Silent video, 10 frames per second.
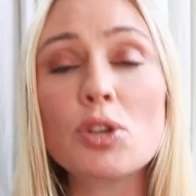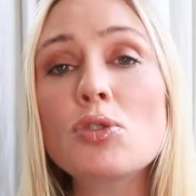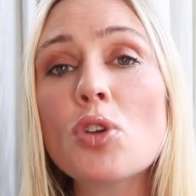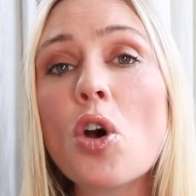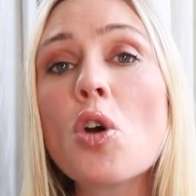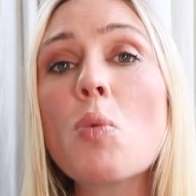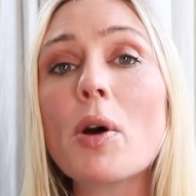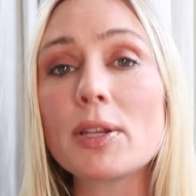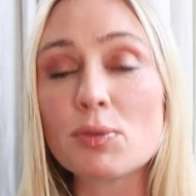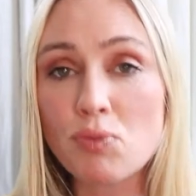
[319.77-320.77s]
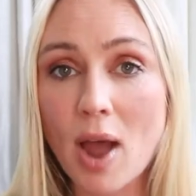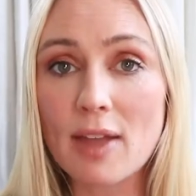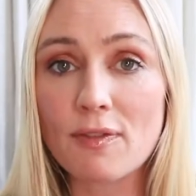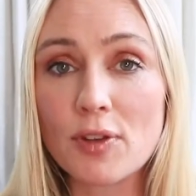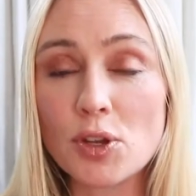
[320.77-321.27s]
you know what is
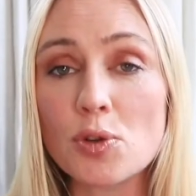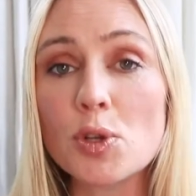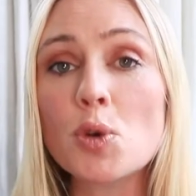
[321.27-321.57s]
right for you.